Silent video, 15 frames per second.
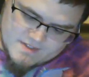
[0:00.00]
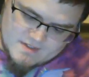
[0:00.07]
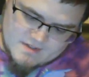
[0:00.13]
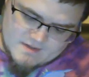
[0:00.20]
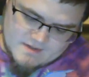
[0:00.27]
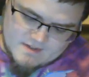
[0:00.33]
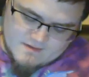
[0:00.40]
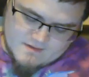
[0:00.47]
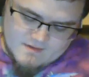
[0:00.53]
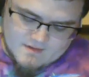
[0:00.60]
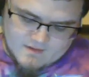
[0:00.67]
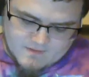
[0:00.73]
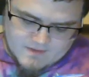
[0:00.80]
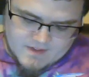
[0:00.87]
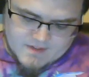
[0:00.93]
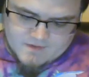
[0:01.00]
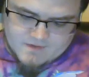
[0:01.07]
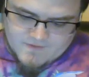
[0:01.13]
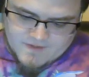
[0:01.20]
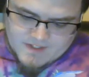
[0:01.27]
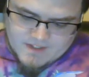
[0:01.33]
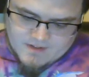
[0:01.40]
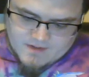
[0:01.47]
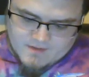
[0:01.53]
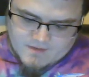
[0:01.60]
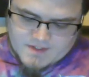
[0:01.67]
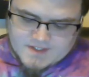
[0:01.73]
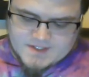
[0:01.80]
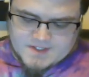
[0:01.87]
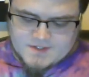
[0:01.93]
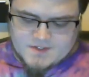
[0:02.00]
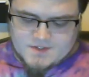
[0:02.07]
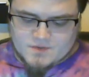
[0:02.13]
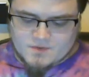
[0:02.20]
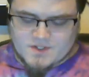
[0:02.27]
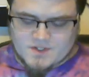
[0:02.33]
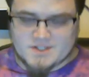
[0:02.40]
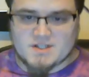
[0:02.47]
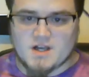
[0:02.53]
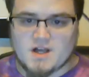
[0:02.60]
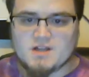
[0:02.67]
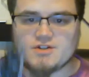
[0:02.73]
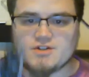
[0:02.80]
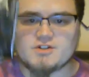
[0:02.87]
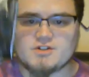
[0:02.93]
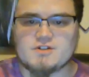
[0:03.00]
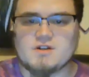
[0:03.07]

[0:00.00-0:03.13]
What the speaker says: I saw in that initial video. This is Sol Katan.